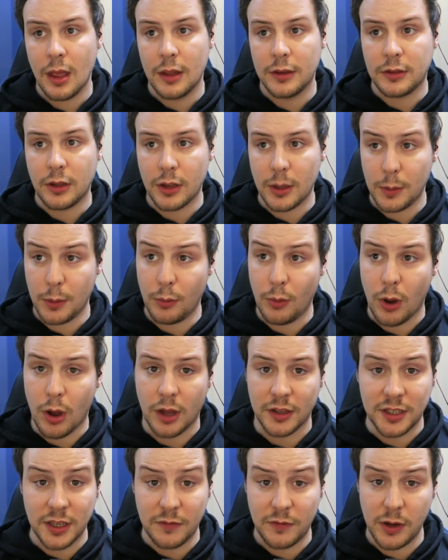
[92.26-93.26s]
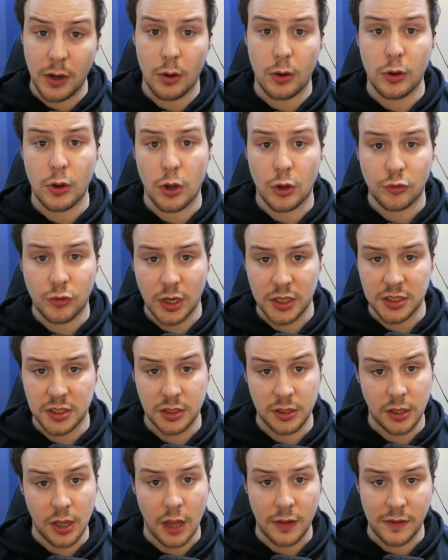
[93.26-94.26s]
Don't get me wrong, I did a video on contracts
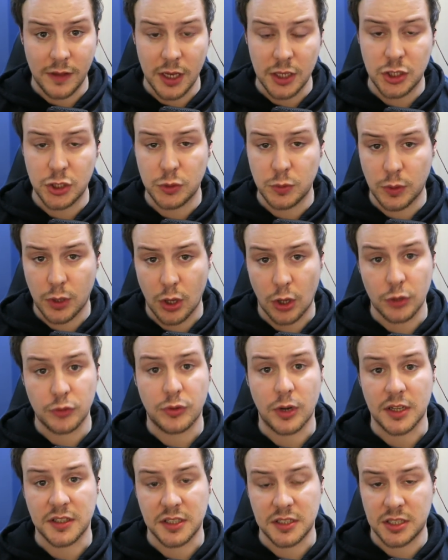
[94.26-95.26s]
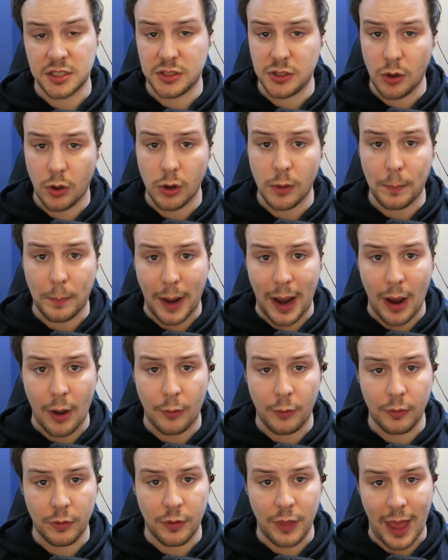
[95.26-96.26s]
and the issues with contracts. This is not
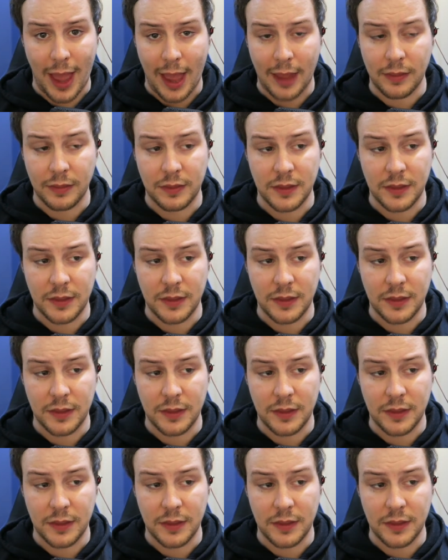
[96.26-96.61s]
about that.